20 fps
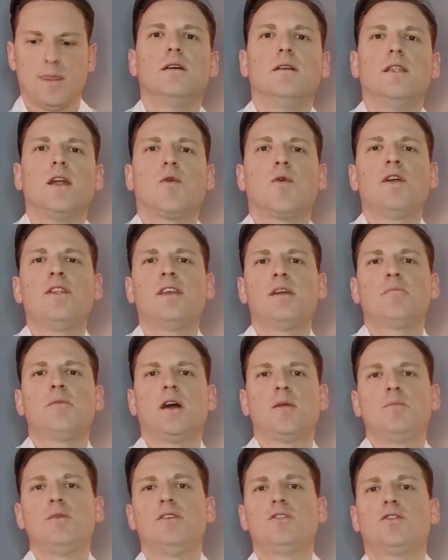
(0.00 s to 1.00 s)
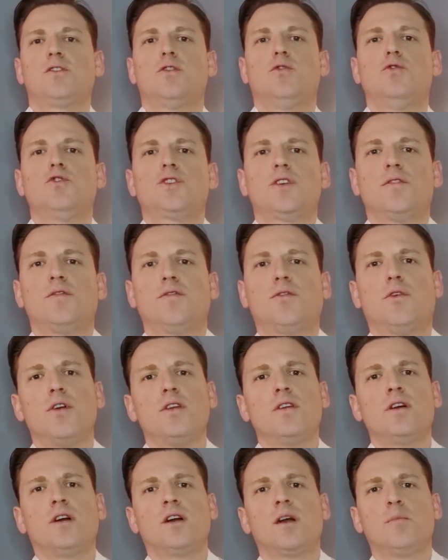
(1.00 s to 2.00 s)
Now, renting might be a solution for
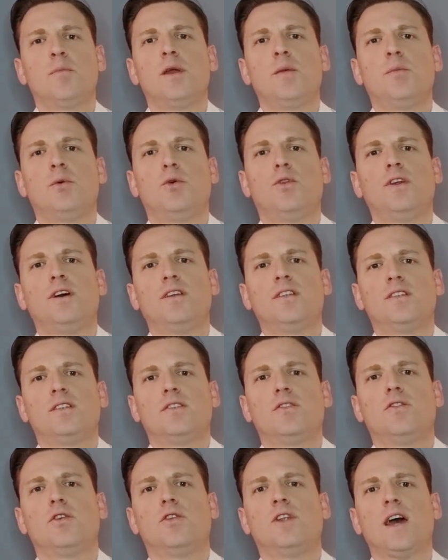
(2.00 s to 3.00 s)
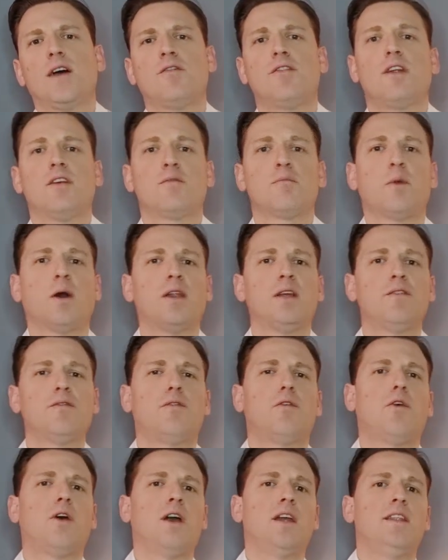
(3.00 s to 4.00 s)
younger people that don't have enough money
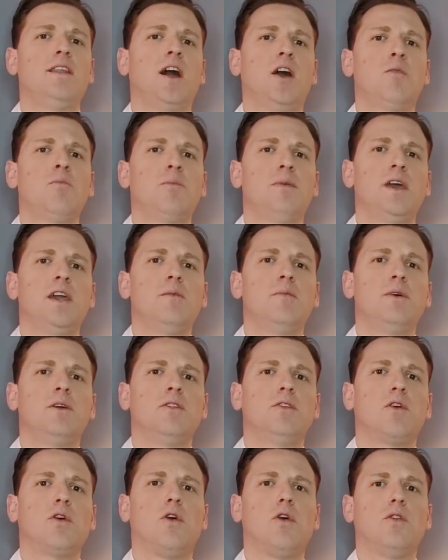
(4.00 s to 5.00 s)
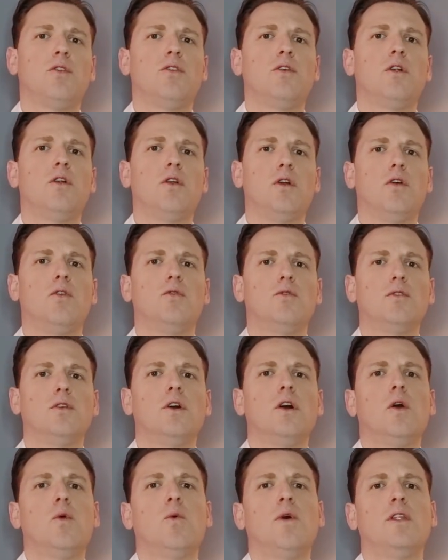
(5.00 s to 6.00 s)
for a down payment on the loan
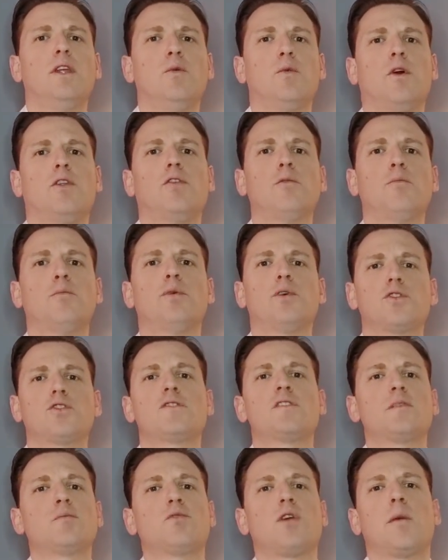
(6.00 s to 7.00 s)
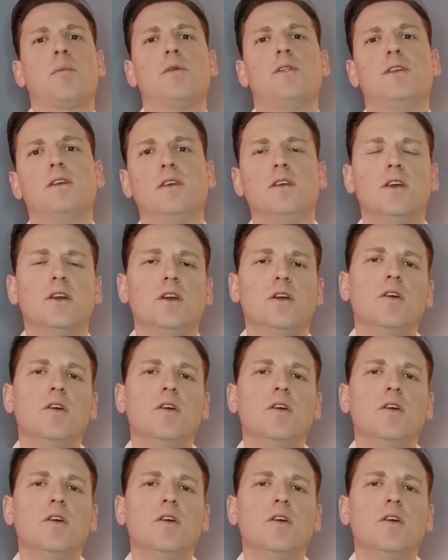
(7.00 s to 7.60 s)
when they want to purchase a property.